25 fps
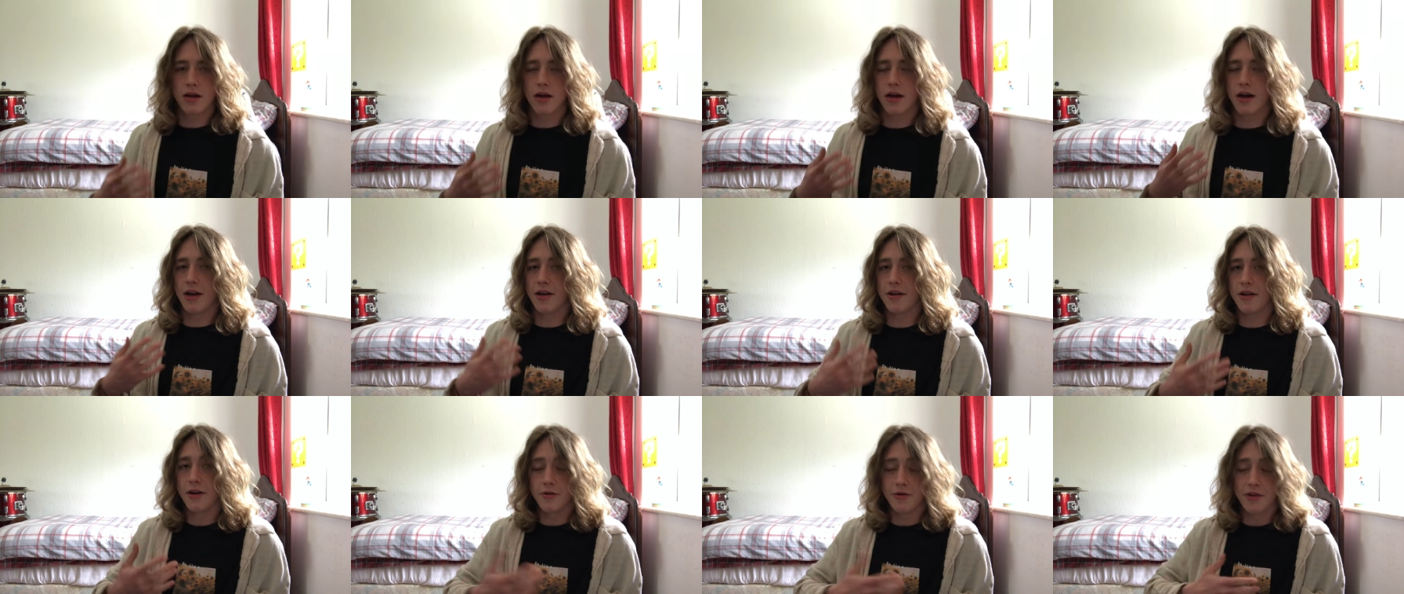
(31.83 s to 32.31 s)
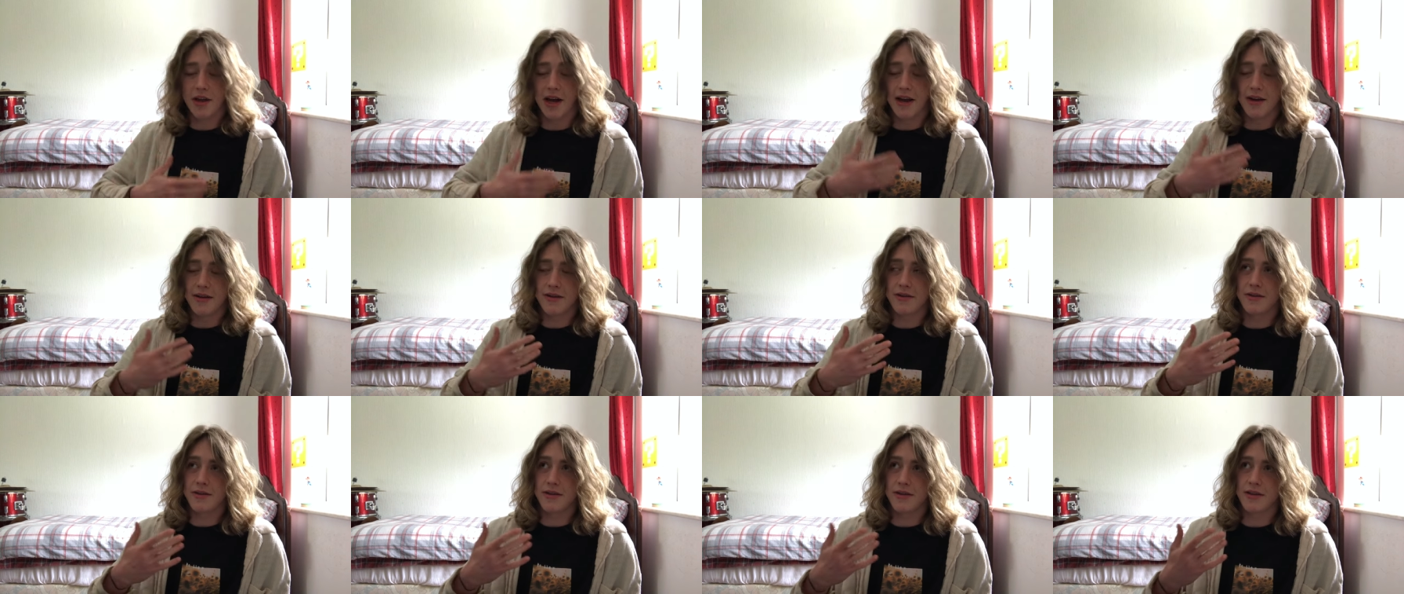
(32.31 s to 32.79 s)
I know
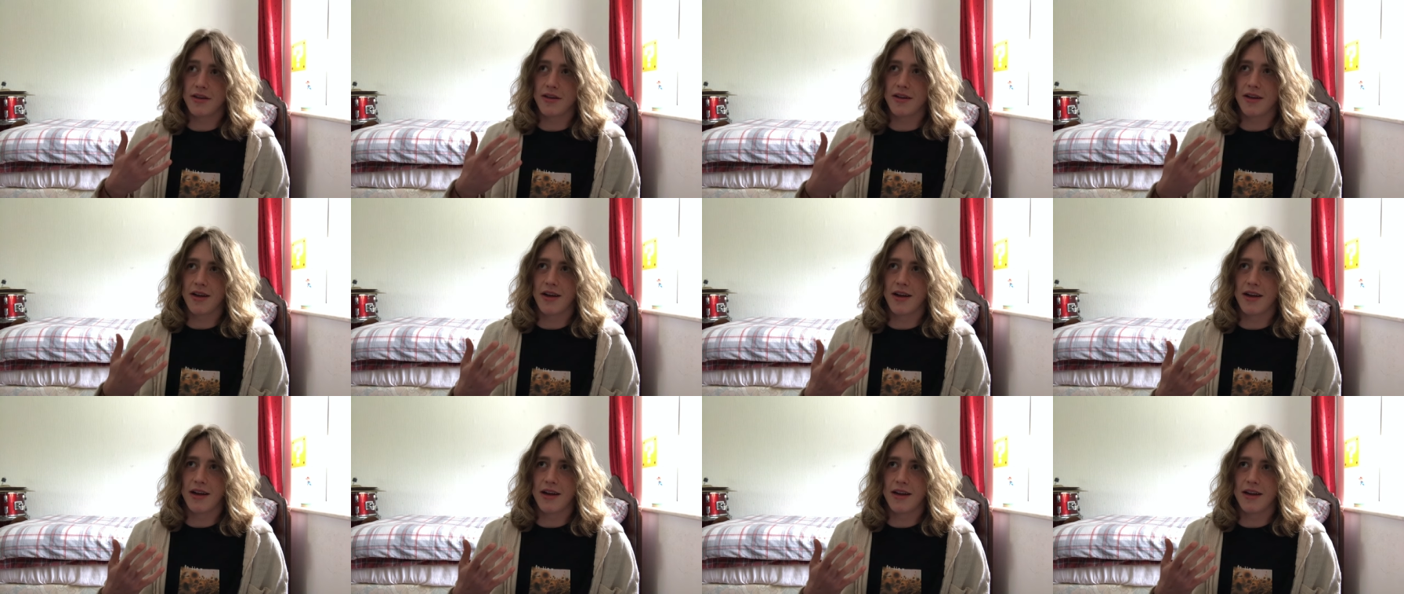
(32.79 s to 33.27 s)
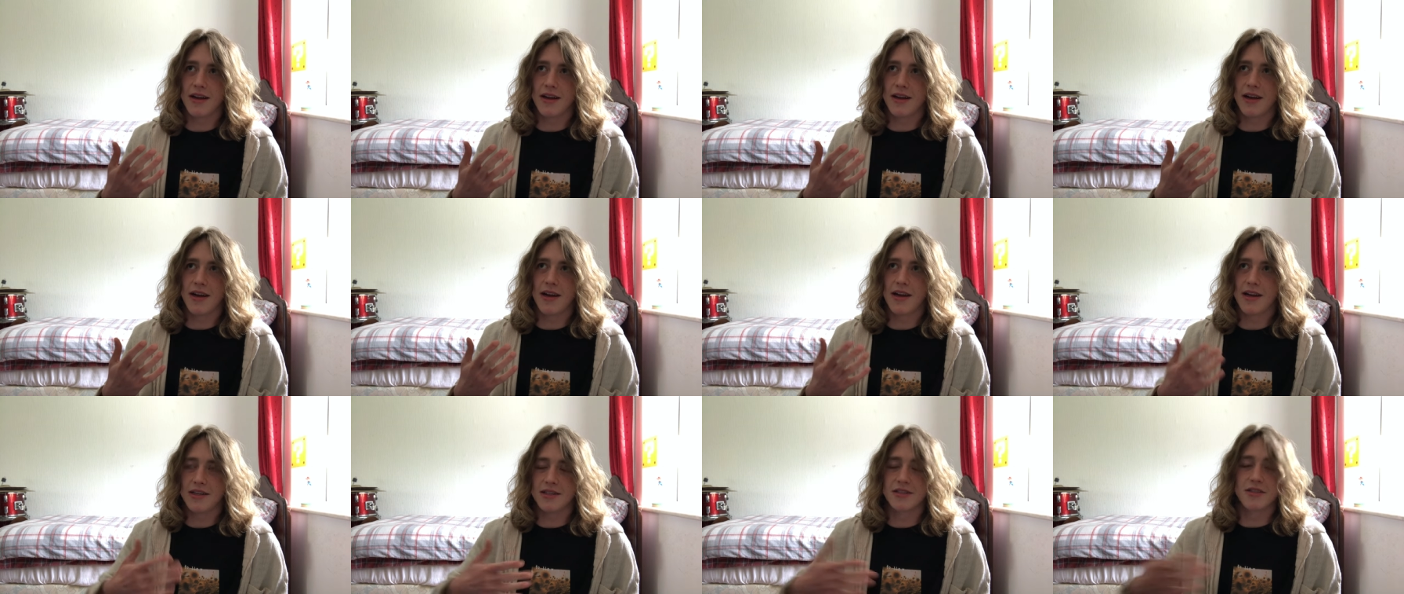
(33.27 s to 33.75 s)
that
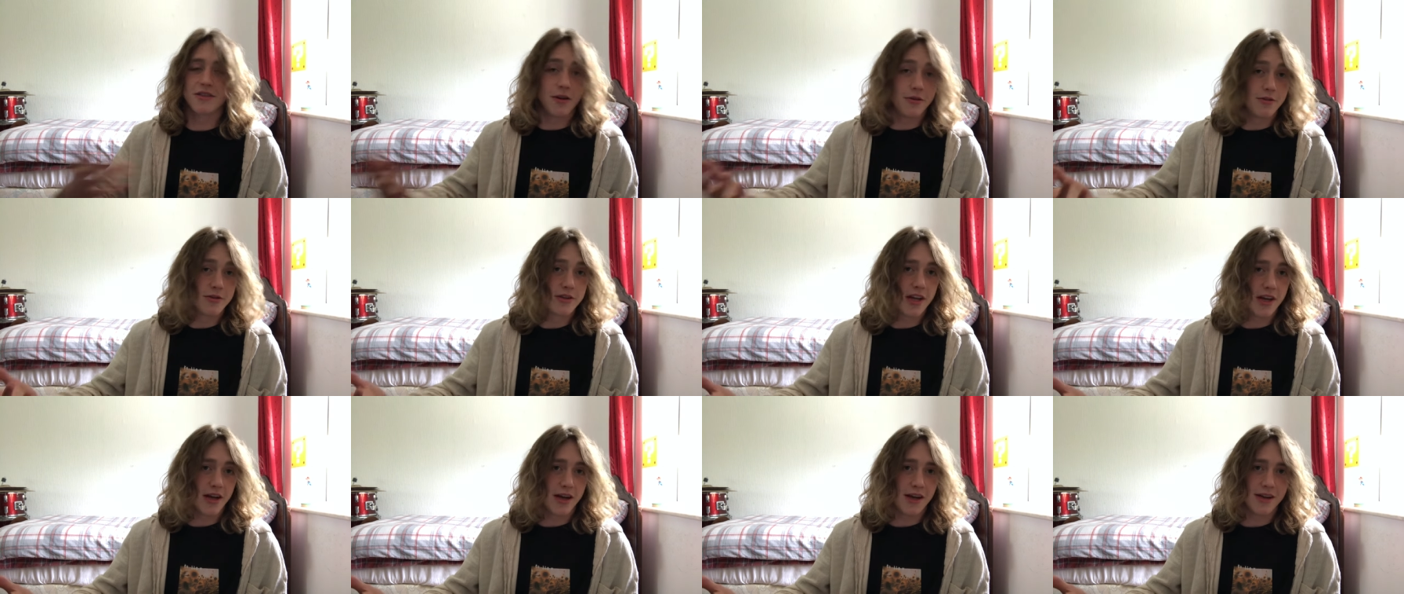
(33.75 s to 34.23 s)
it's going to